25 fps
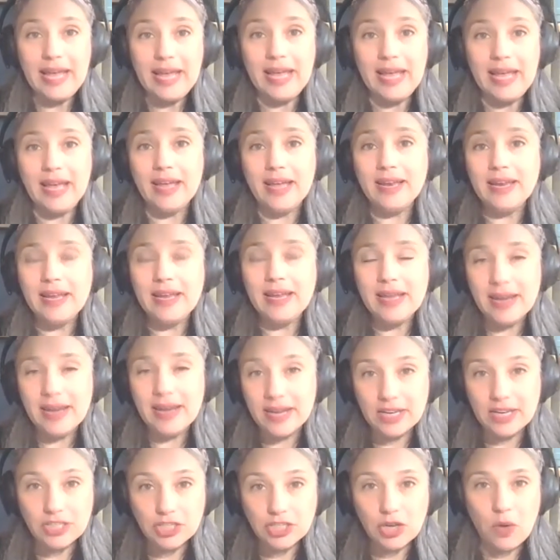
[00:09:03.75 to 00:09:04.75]
in
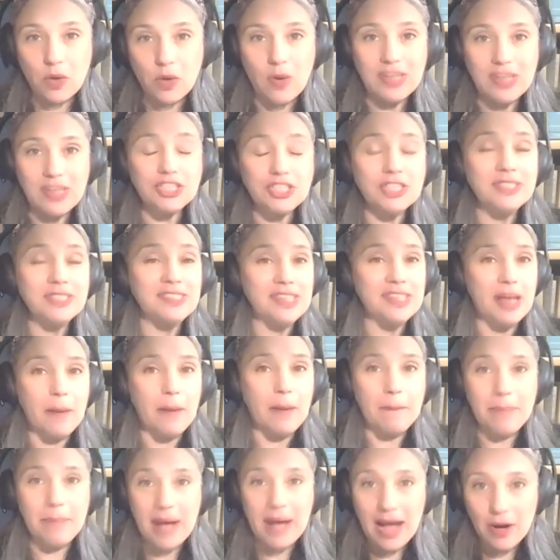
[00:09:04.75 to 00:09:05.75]
Yiddish, questions
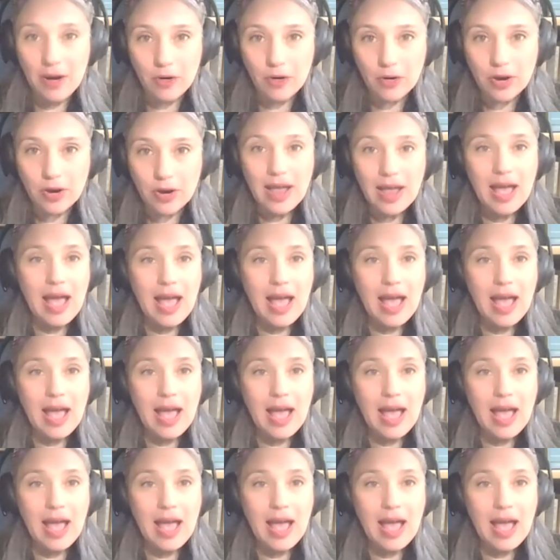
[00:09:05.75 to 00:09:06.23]
about